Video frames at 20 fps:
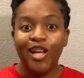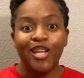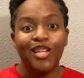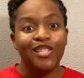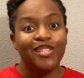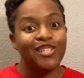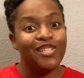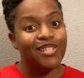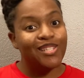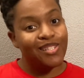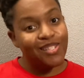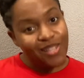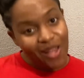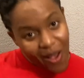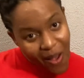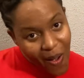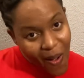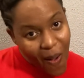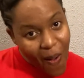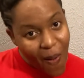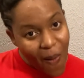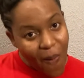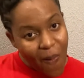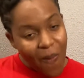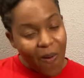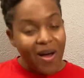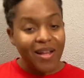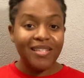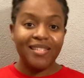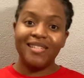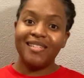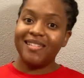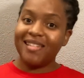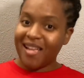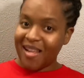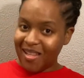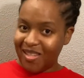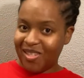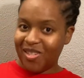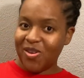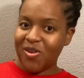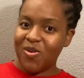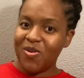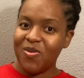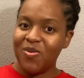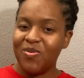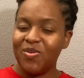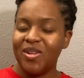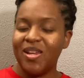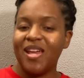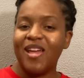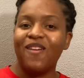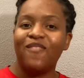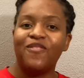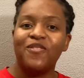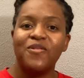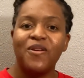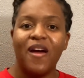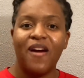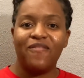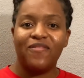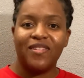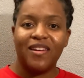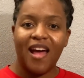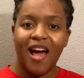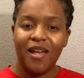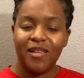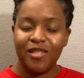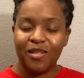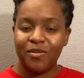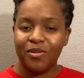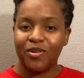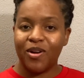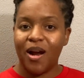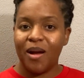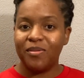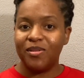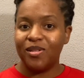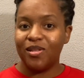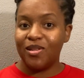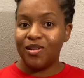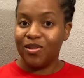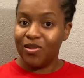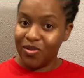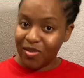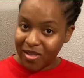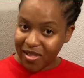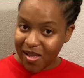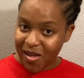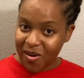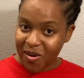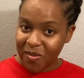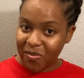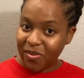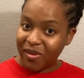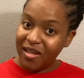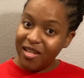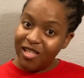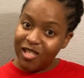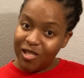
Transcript: So So stay tuned. If you have not subscribed to the newsletter, please